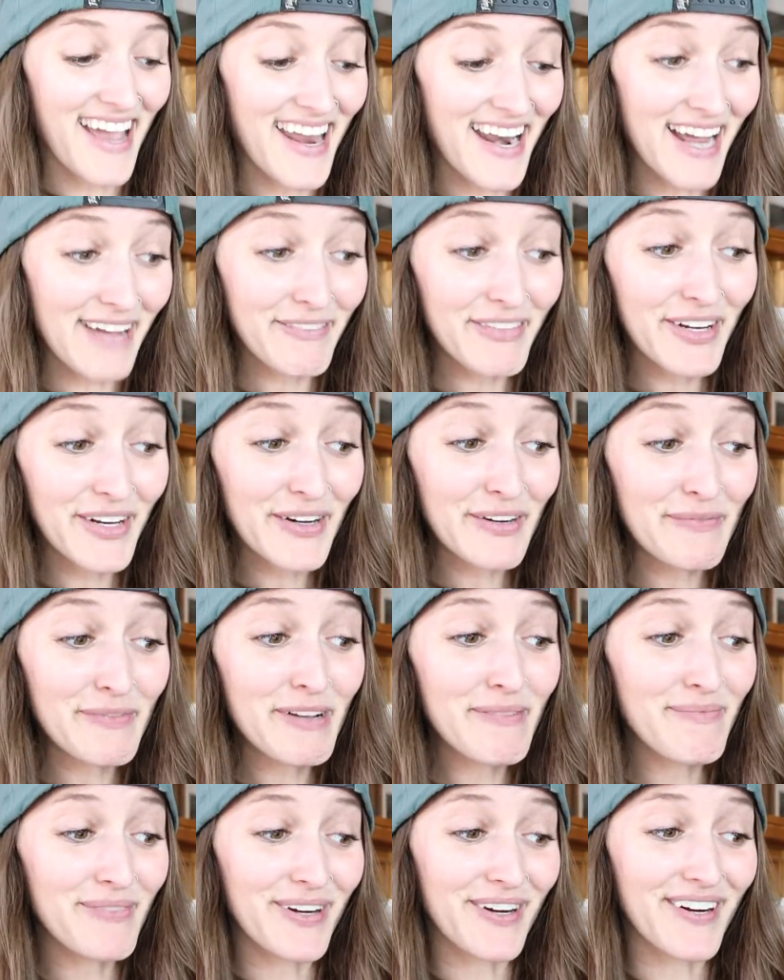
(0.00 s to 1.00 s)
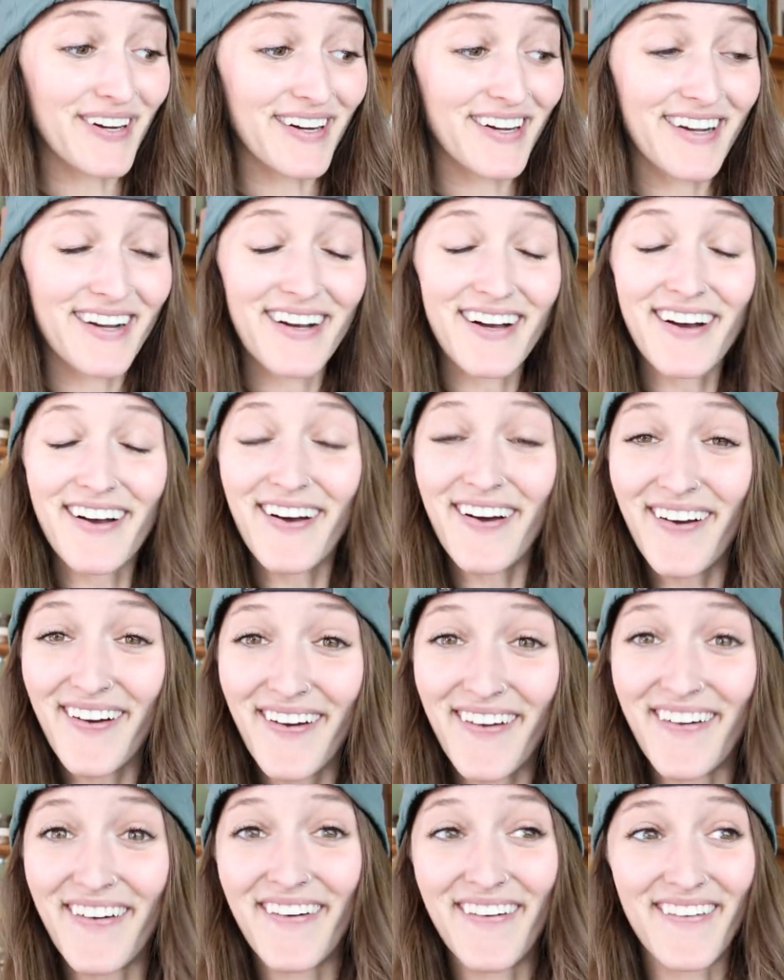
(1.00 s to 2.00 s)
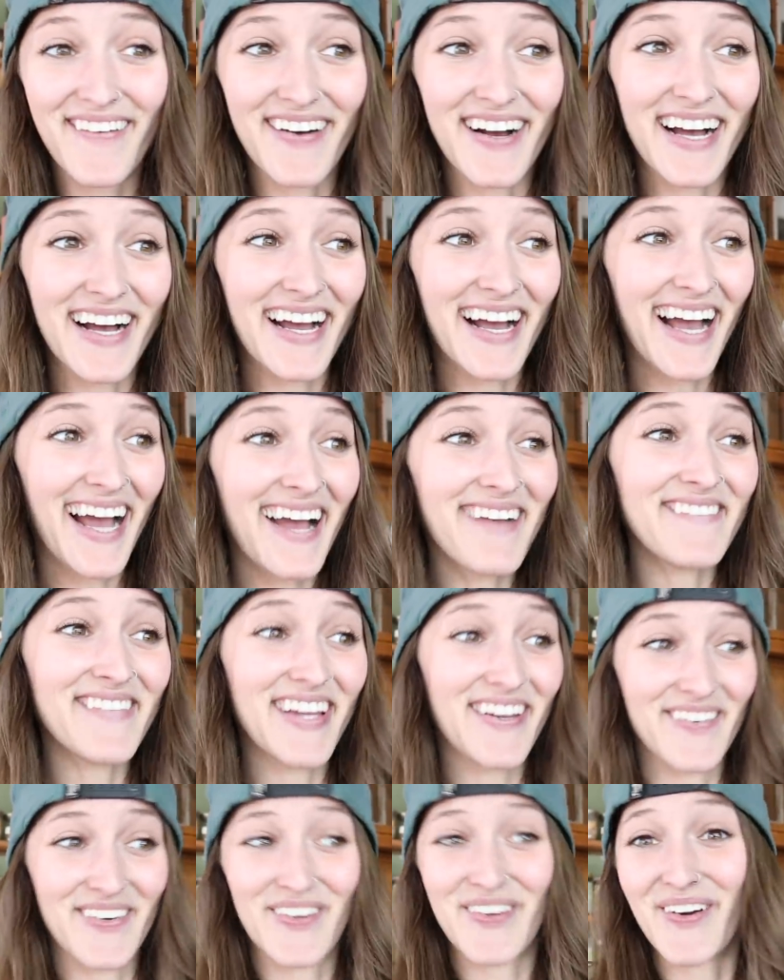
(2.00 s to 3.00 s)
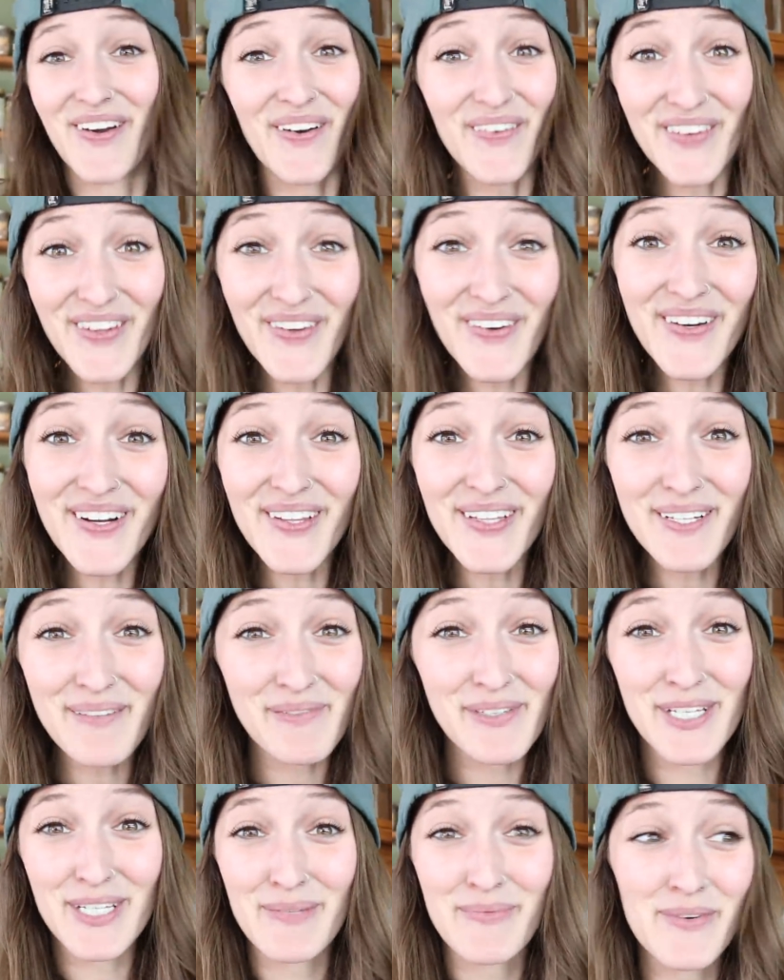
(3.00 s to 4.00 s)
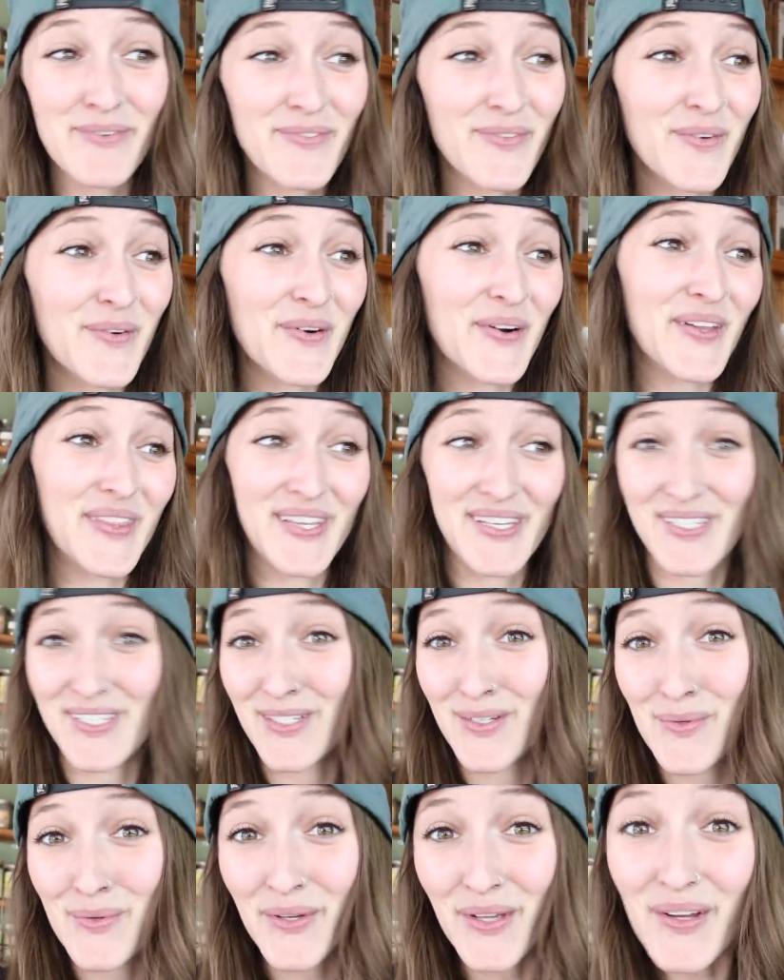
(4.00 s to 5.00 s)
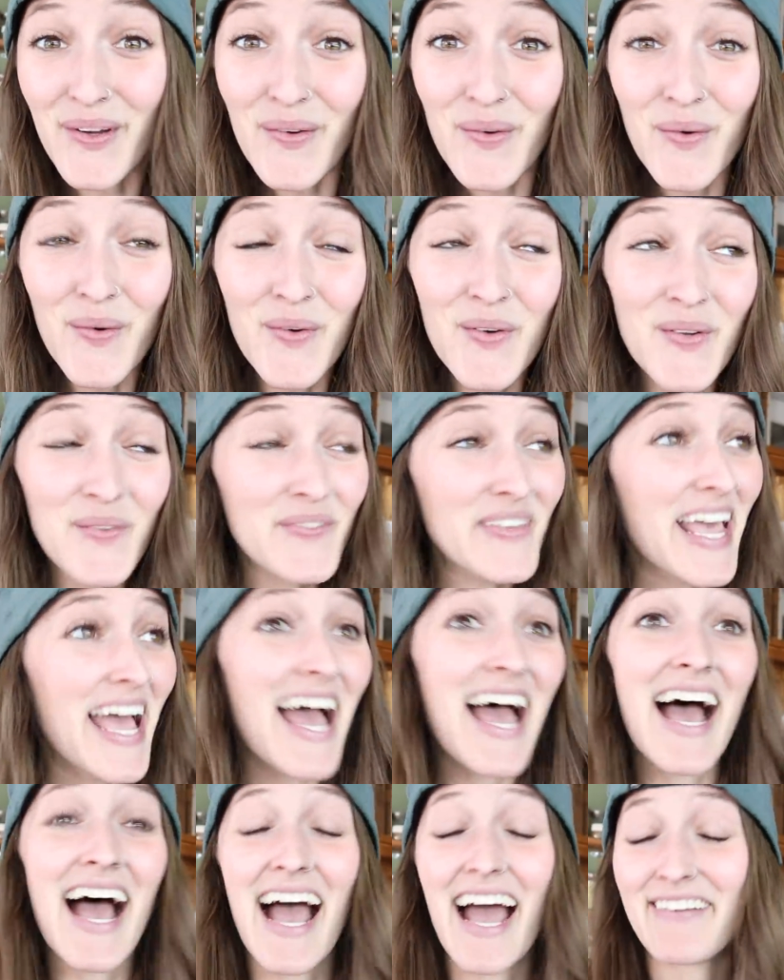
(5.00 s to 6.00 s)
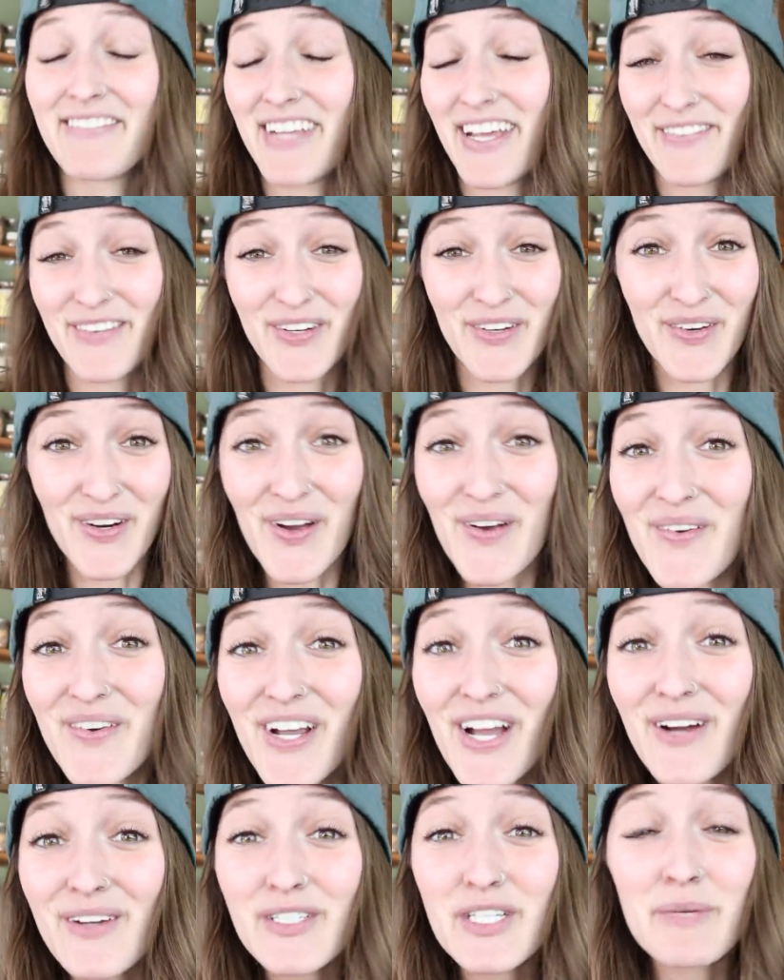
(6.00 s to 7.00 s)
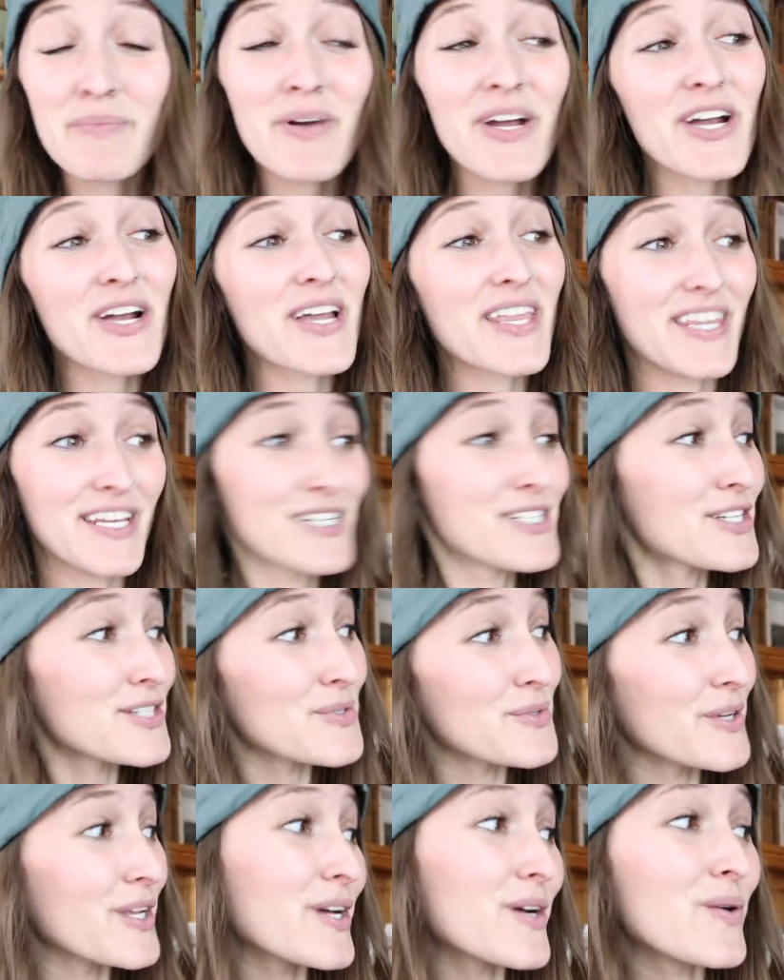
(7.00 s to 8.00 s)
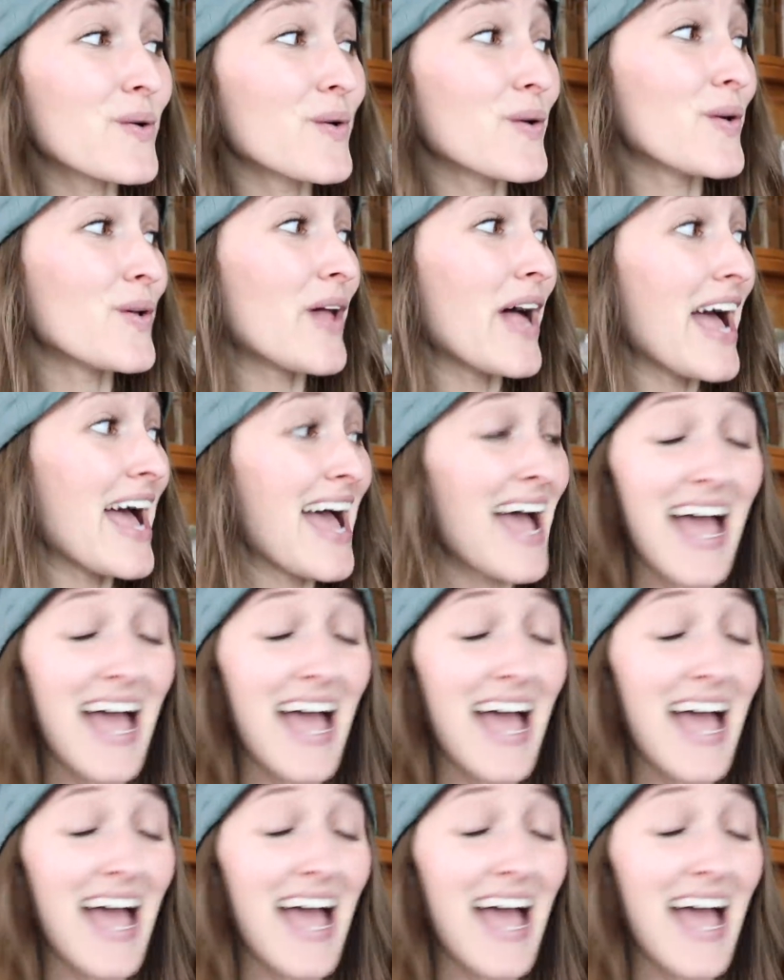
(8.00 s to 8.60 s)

And I'm going to remember, oh, I've never grown eucalyptus before. This is really cool. I've never grown goji berry. This is really cool.